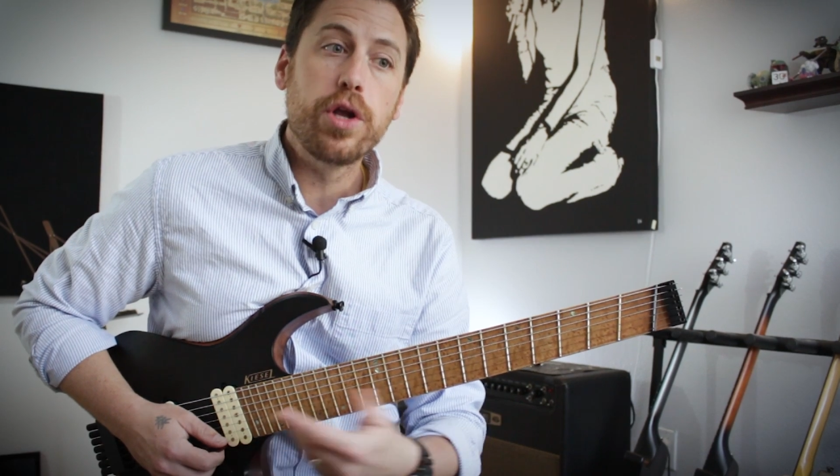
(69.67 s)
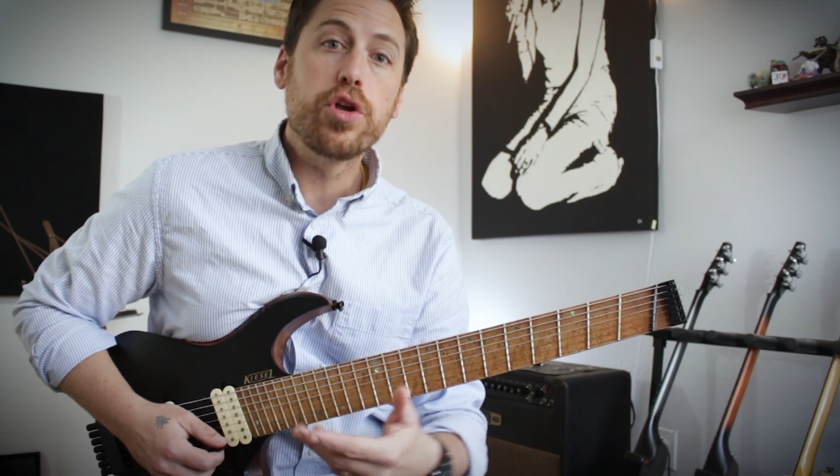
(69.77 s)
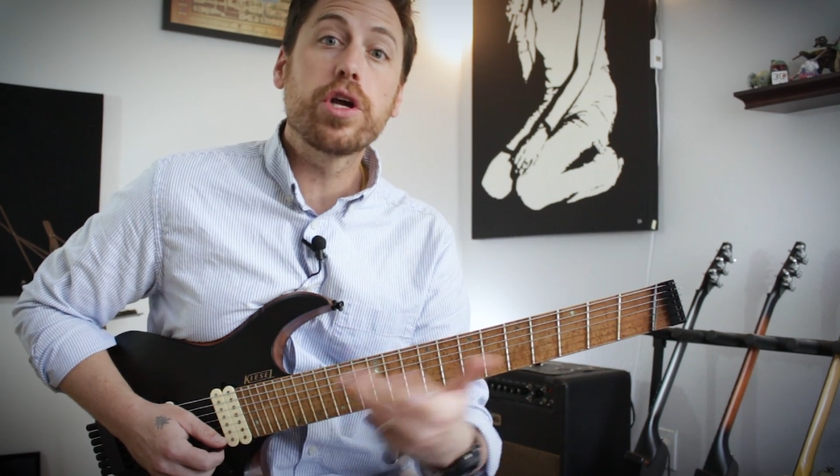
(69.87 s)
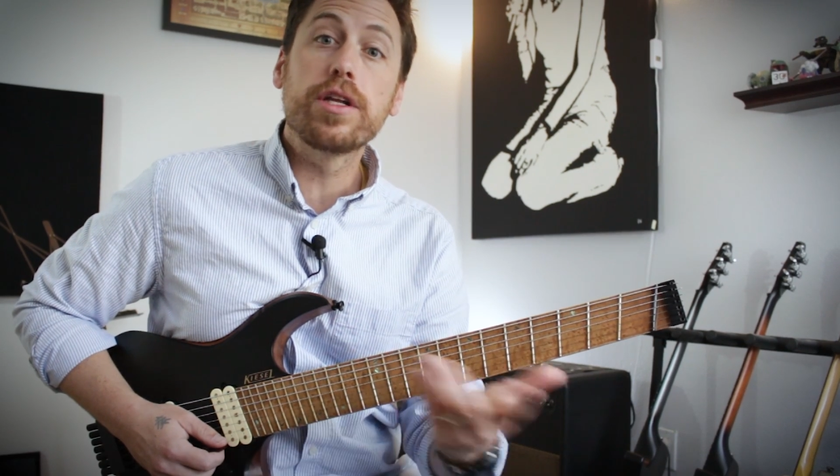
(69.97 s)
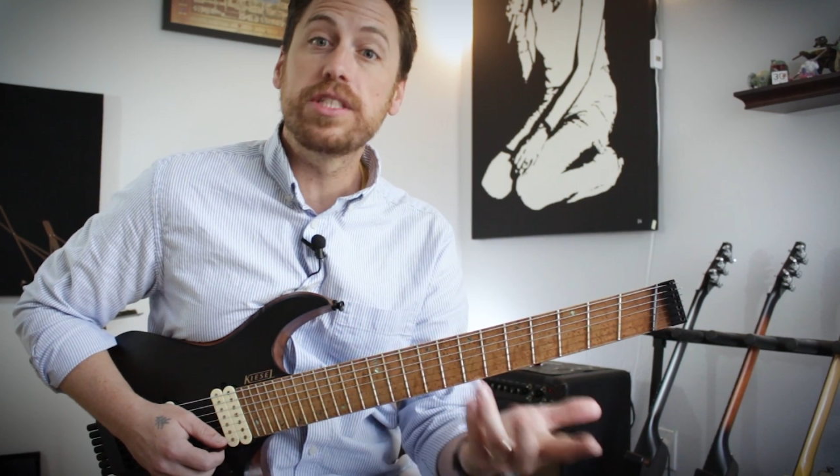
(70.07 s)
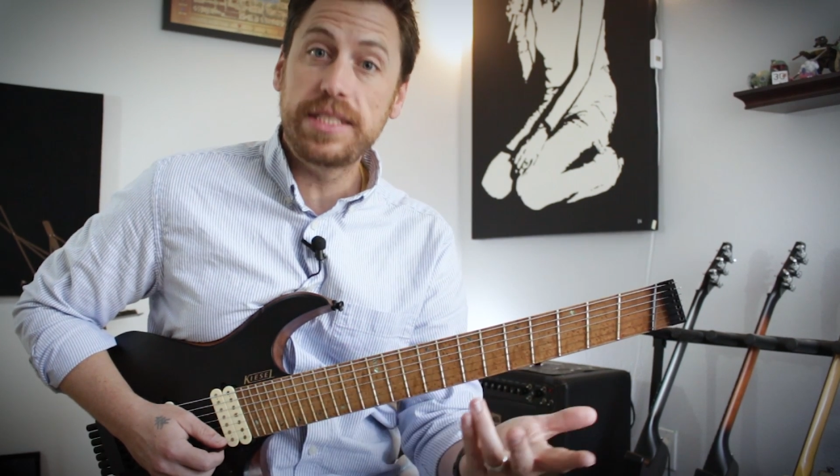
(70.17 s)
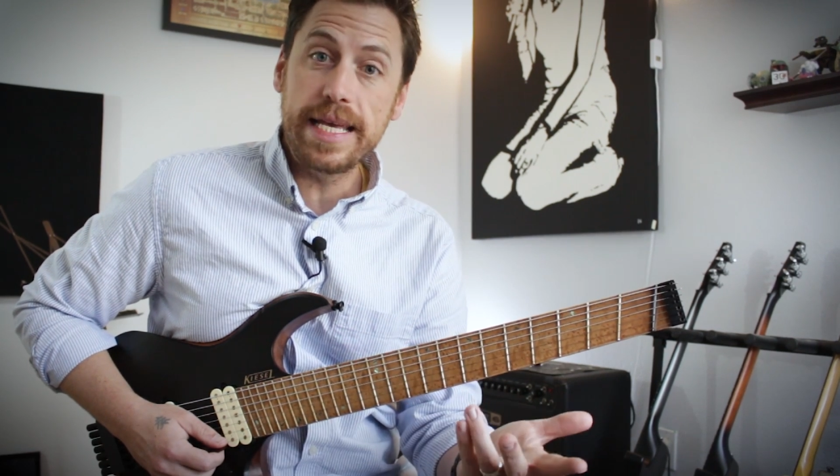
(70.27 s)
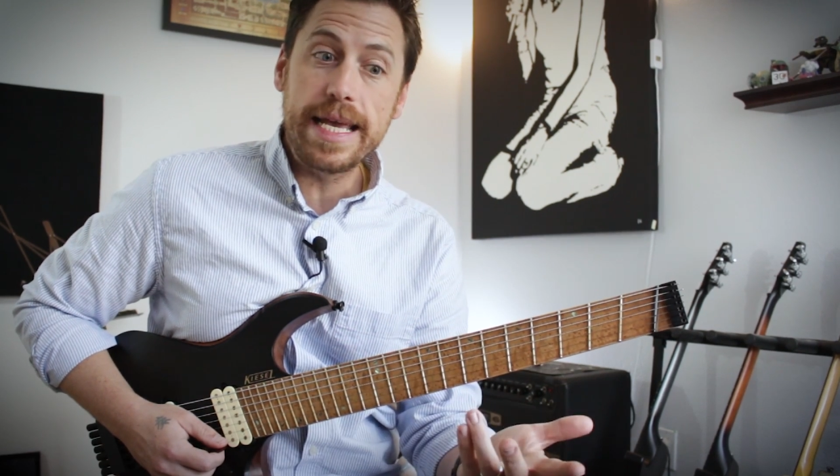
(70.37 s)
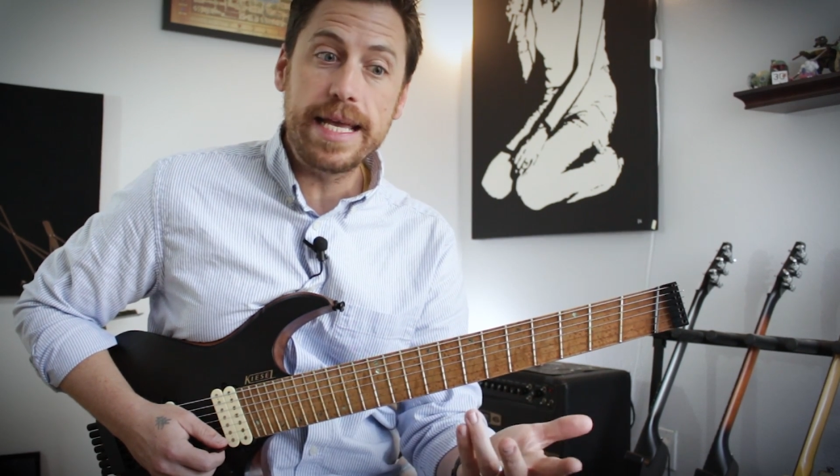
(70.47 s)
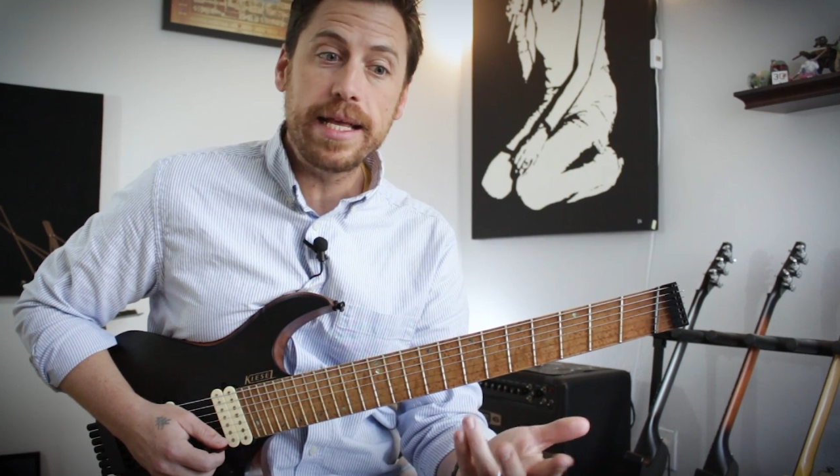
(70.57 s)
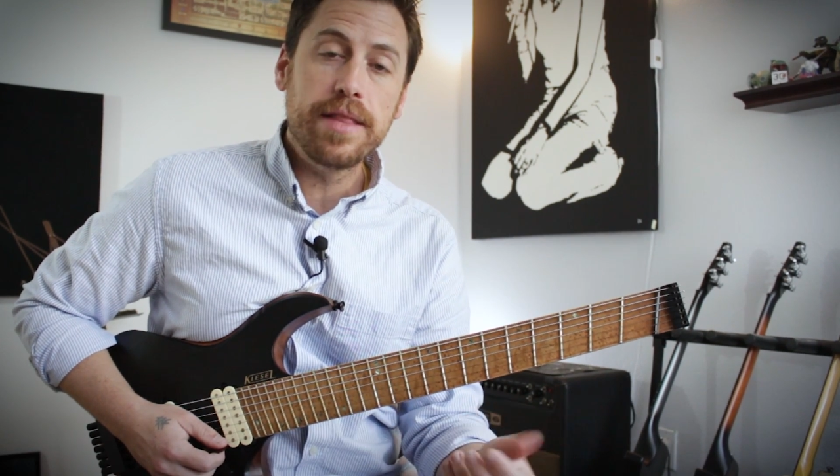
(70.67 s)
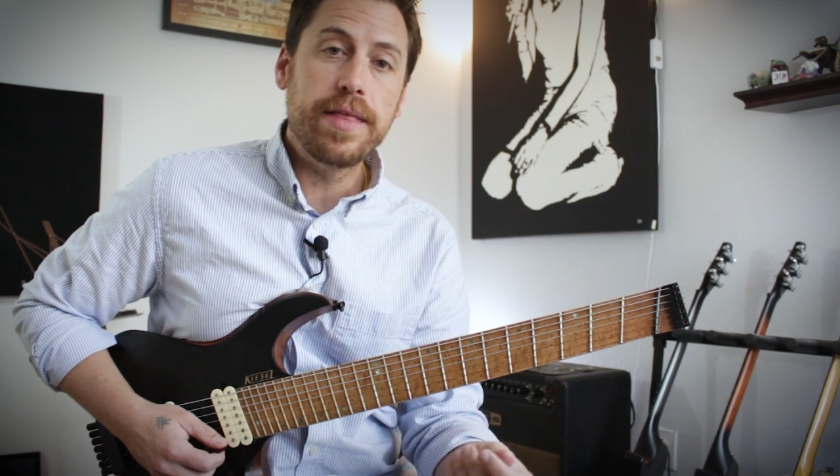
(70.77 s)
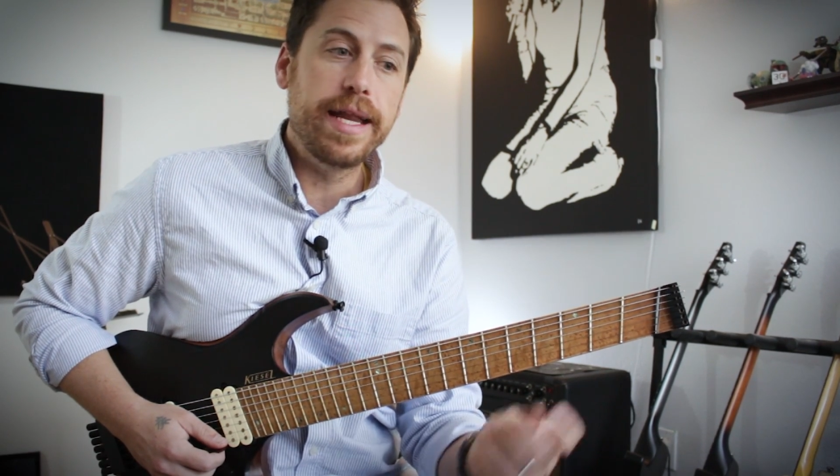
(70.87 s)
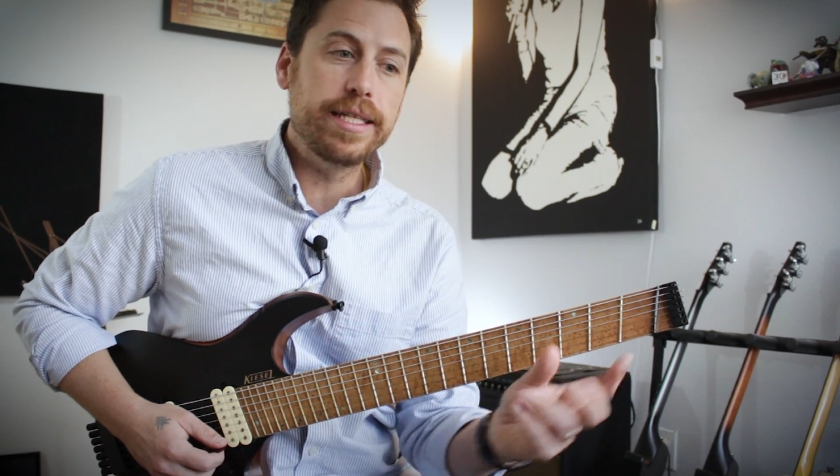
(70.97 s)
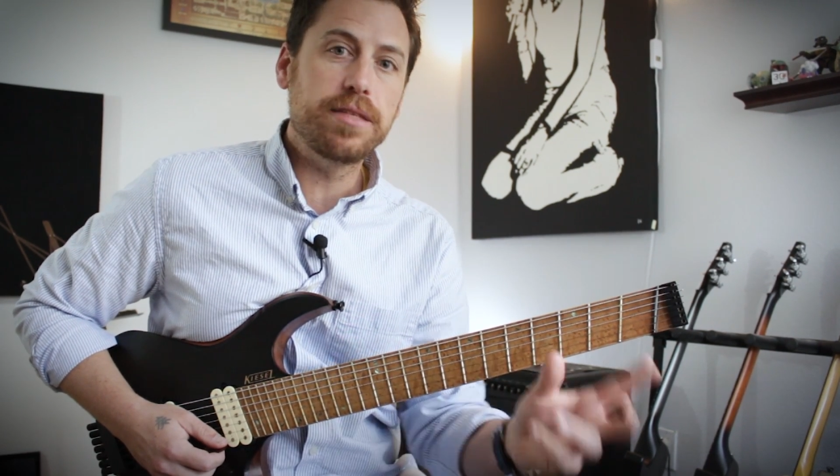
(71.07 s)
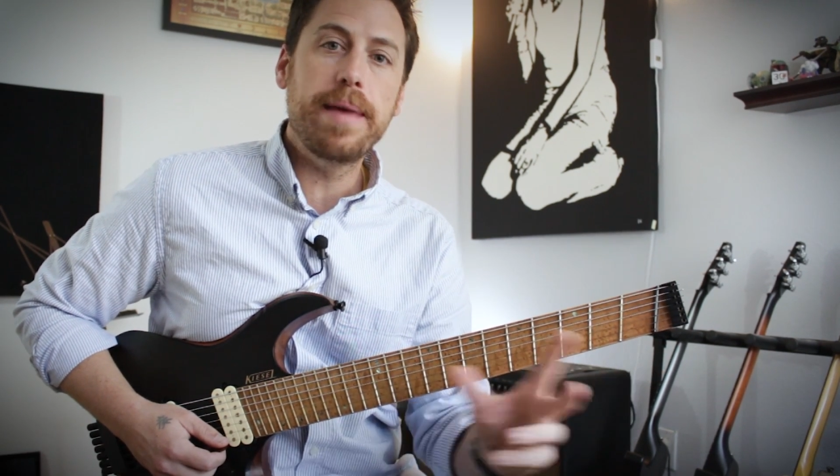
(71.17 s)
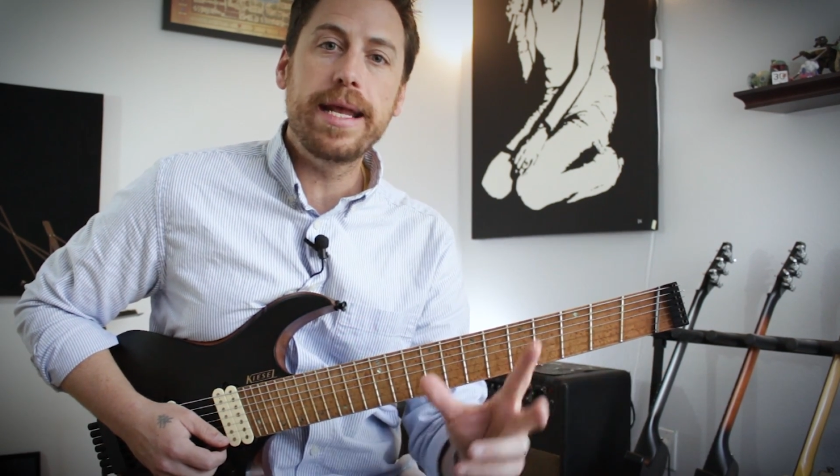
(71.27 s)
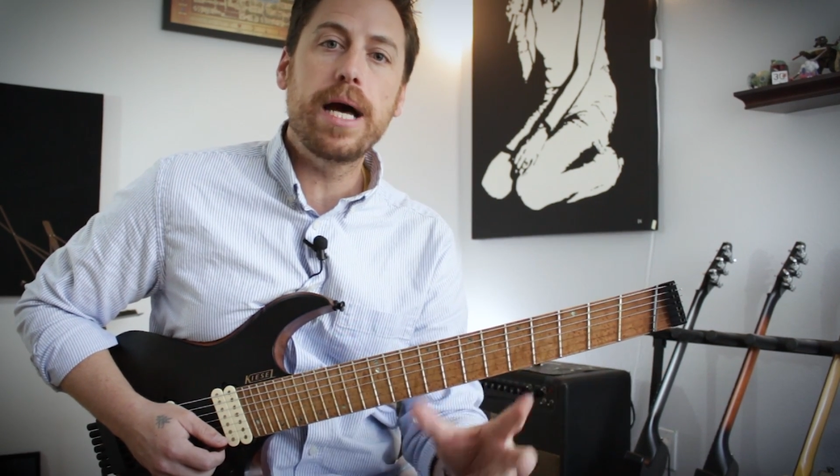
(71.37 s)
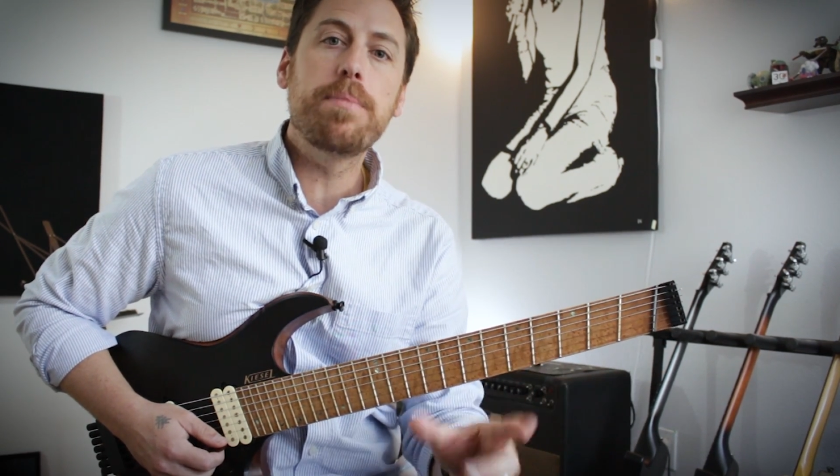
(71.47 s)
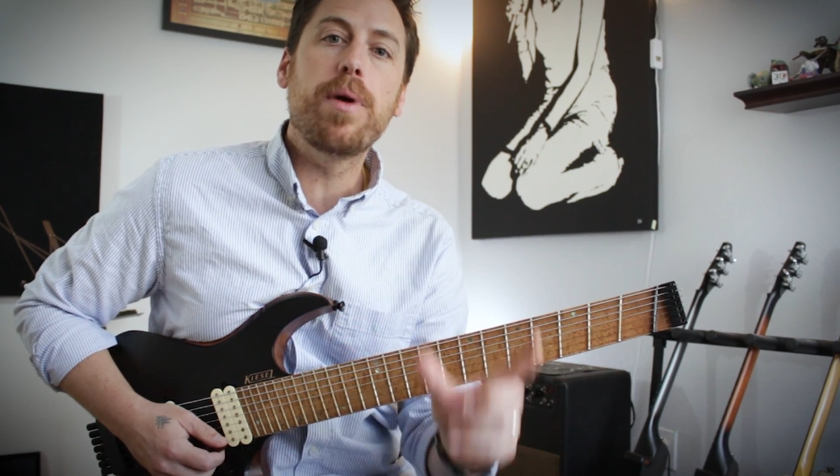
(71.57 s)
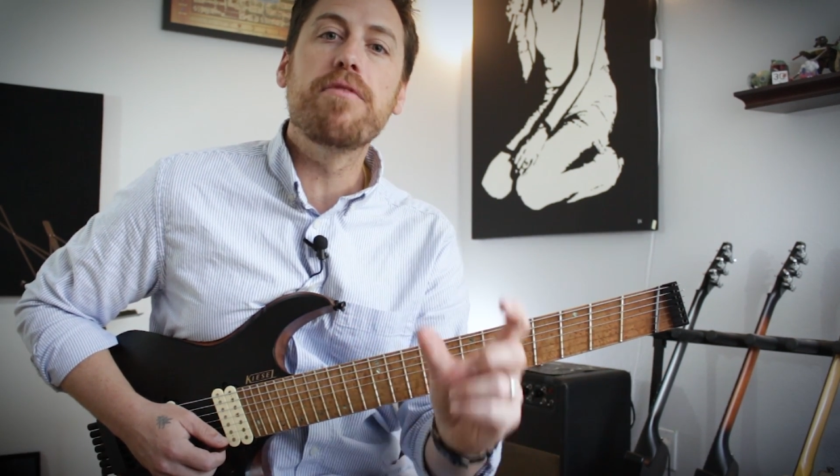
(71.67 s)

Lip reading: you're gonna see that it's made up